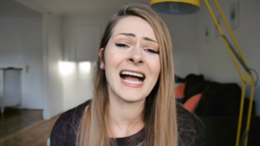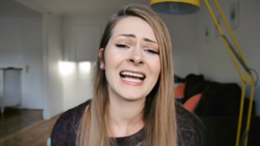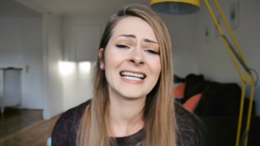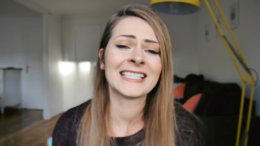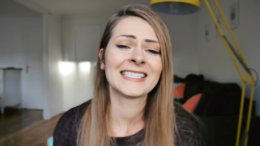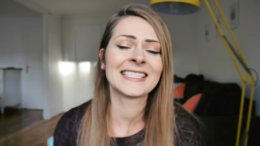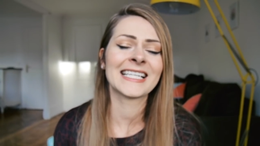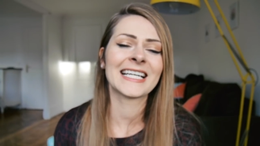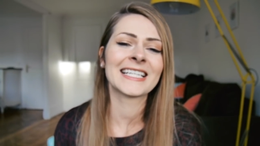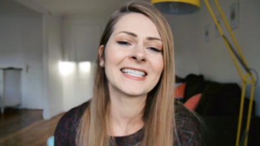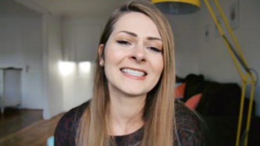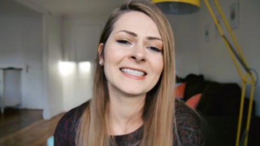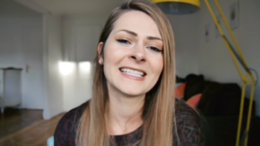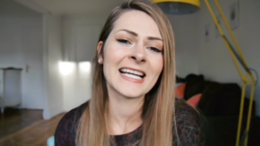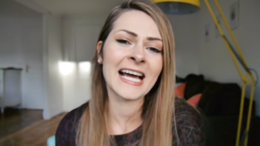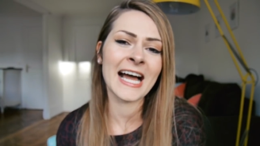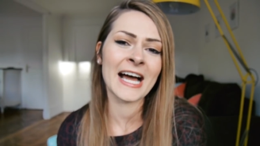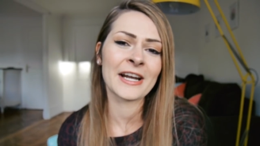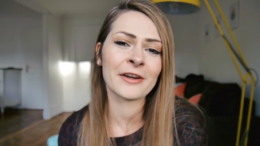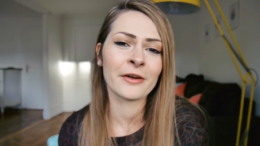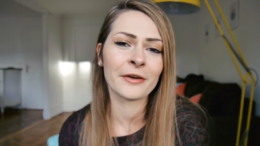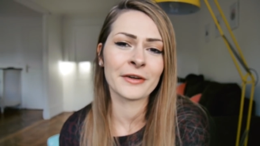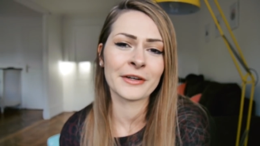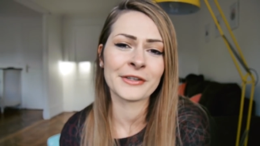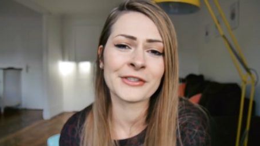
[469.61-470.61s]
I started
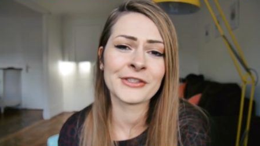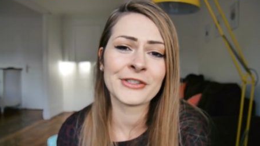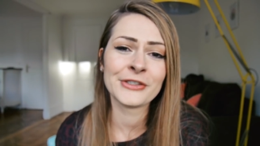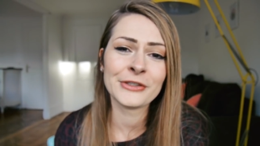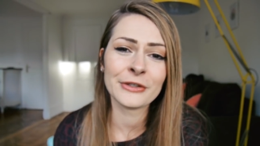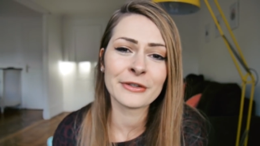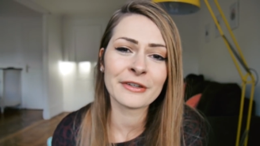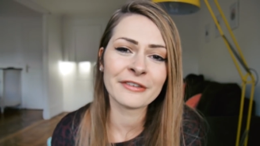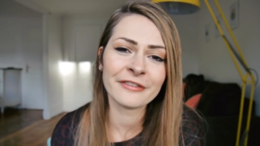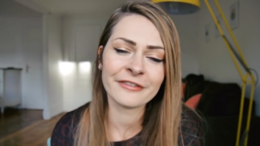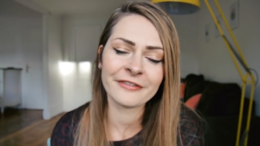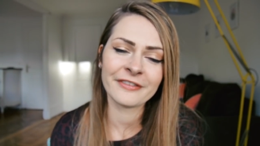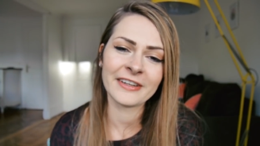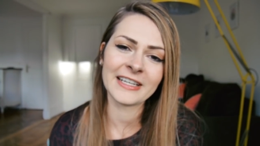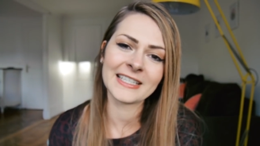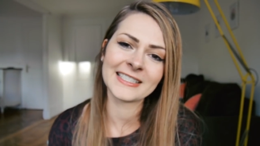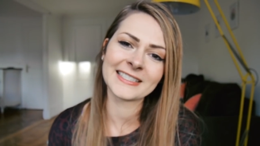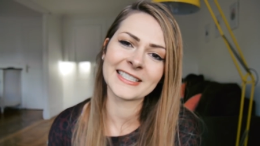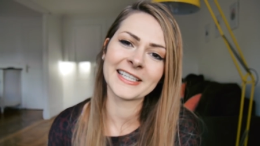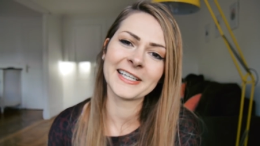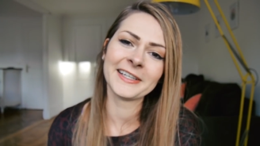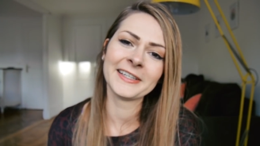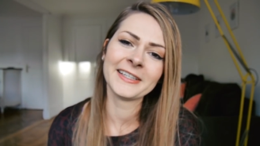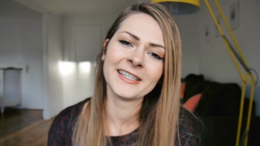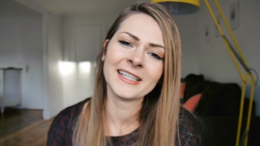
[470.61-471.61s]
out on a student
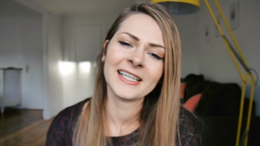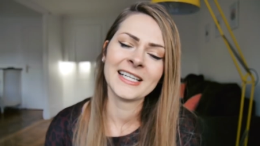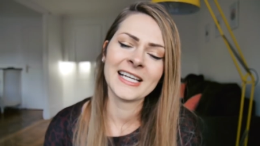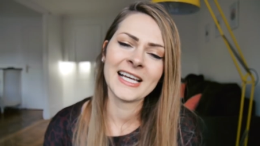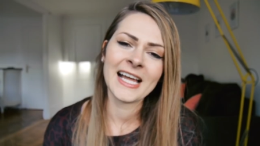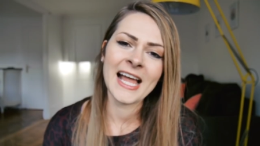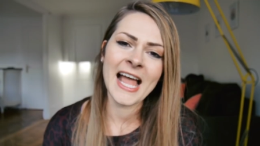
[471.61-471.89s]
visa.